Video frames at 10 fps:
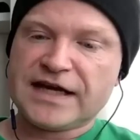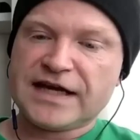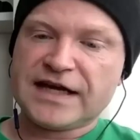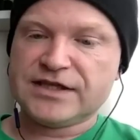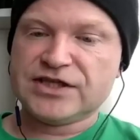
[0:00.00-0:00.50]
that,
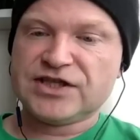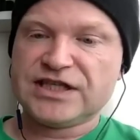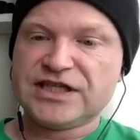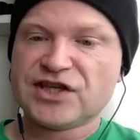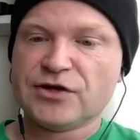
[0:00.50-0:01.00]
there's
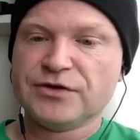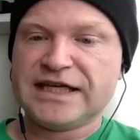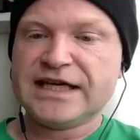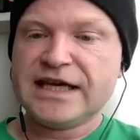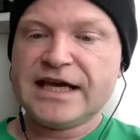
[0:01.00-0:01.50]
the
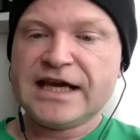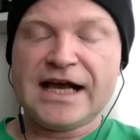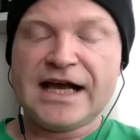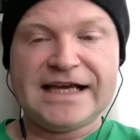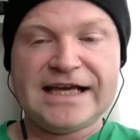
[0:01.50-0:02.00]
Sony
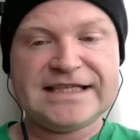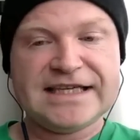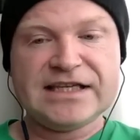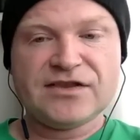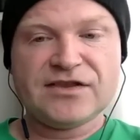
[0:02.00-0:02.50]
at uh, 18,